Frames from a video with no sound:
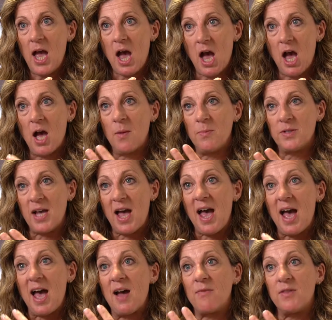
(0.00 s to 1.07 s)
to
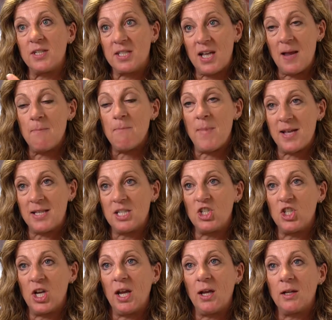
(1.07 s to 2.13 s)
have the same
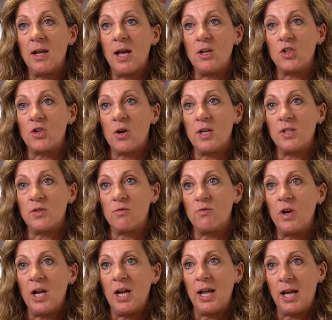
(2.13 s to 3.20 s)
messaging, and trying to
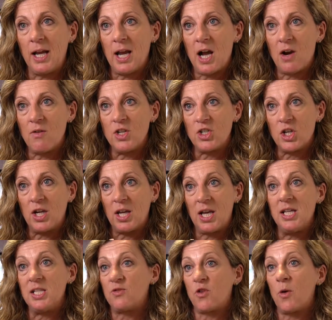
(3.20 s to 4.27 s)
really encourage our
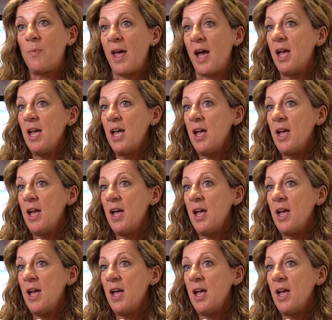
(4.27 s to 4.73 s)
kids from that